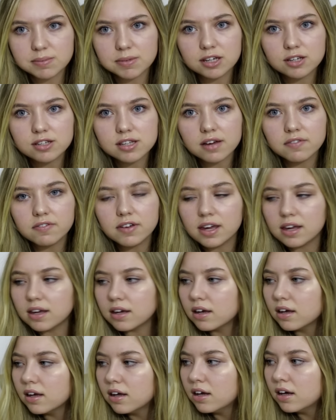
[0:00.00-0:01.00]
me because I
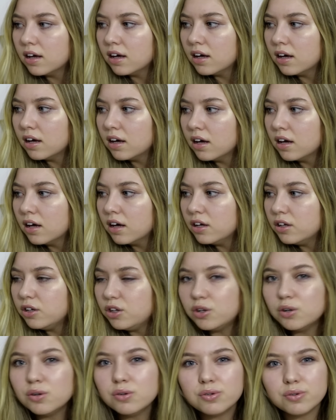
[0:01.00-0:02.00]
think
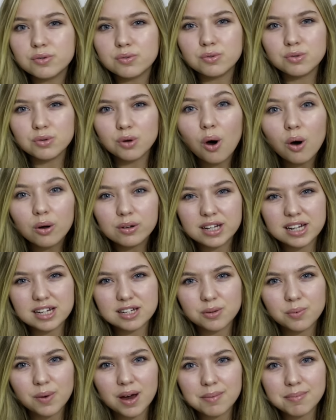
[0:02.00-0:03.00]
you do not need
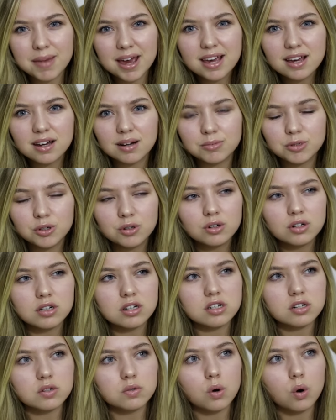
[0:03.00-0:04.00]
to wear makeup. You're
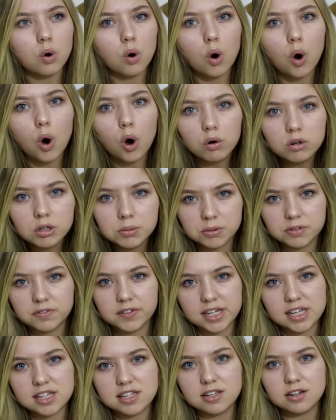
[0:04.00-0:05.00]
going to do horrible
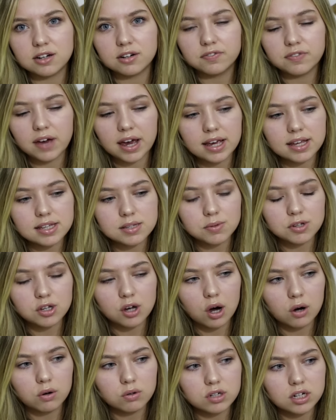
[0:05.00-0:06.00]
things to your face when
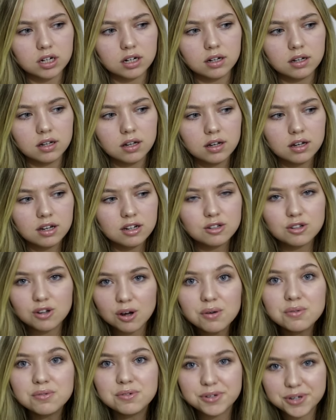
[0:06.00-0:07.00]
you're older.
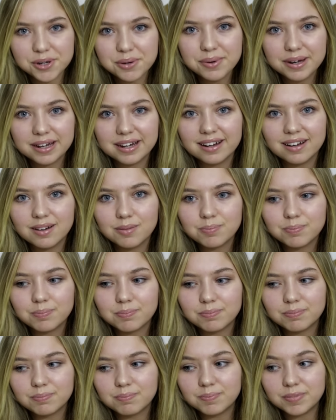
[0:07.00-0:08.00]
Don't do it.
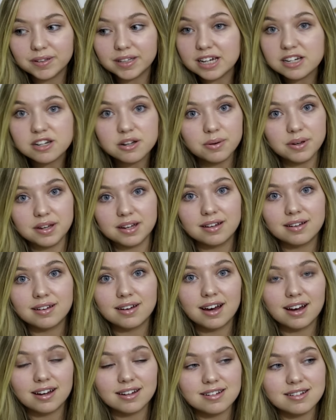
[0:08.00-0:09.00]
But they do it,
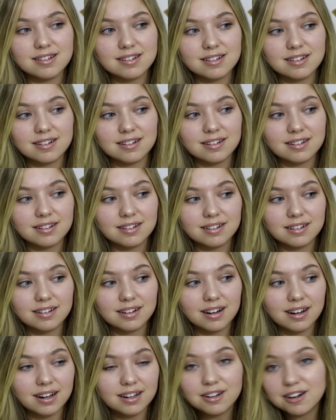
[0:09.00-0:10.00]
and
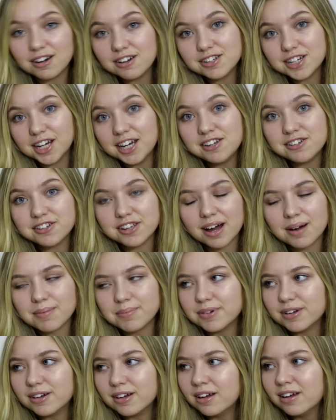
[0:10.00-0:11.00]
I can't change that,
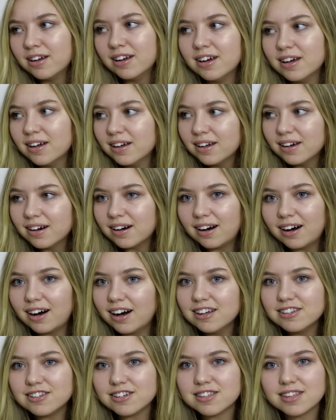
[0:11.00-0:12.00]
but
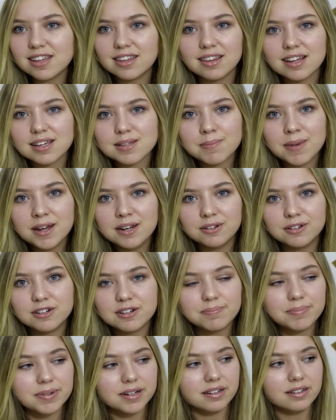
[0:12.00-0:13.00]
I just think that's
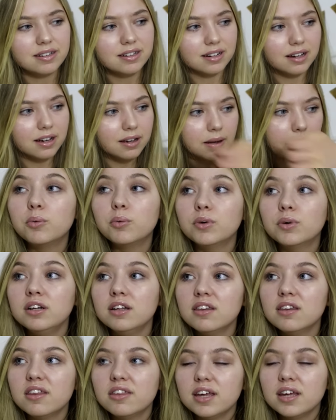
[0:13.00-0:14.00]
mental. But you know. one
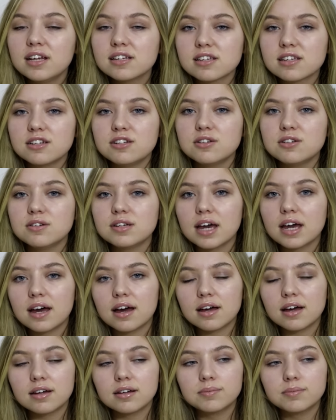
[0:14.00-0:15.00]
of the things I do
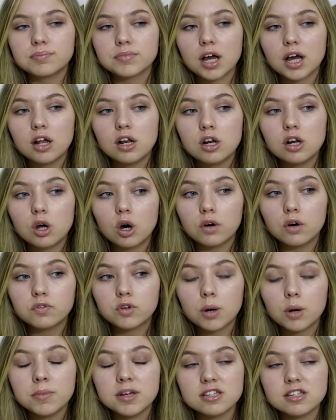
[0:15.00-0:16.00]
get a lot of
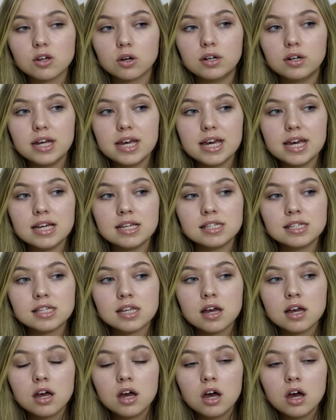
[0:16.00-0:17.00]
comments on is
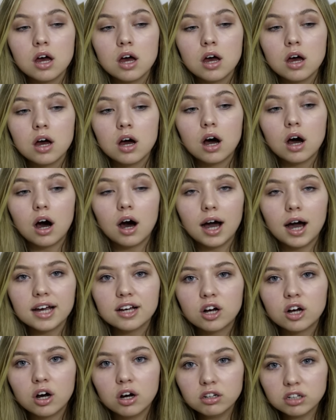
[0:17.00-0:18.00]
I
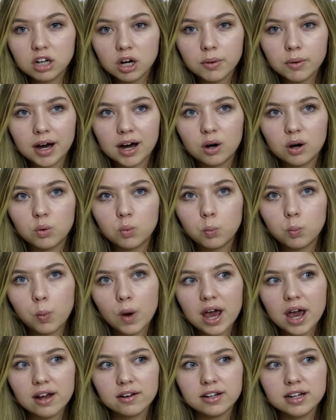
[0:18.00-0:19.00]
can't go out
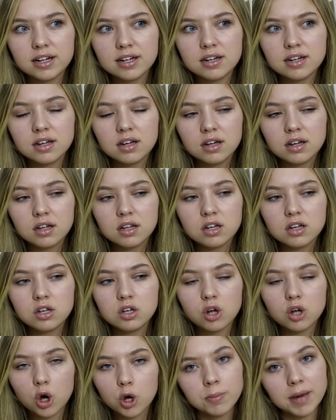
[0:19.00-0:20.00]
wearing
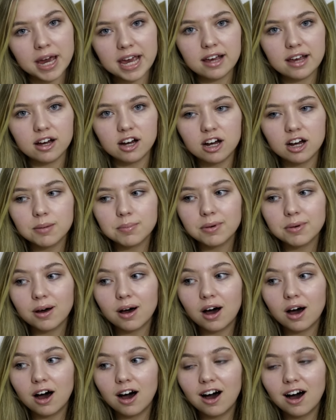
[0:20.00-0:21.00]
no makeup.
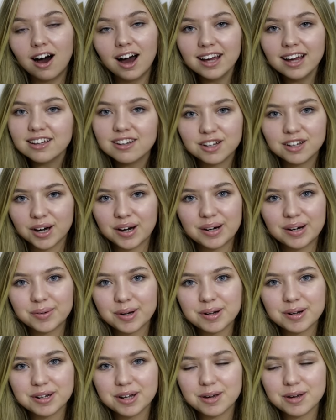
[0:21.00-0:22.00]
I can go out
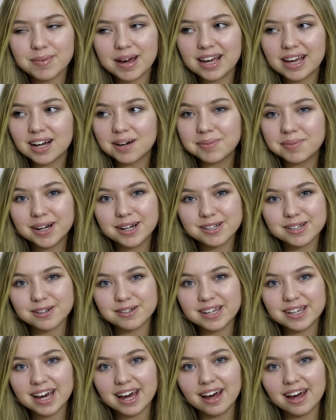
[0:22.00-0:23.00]
wearing no makeup, I
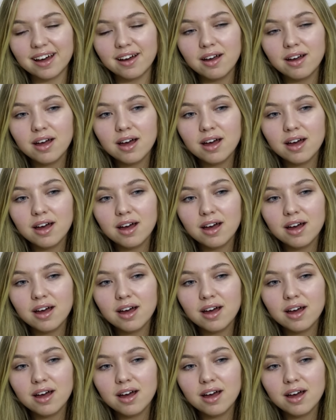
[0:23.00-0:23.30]
don't care.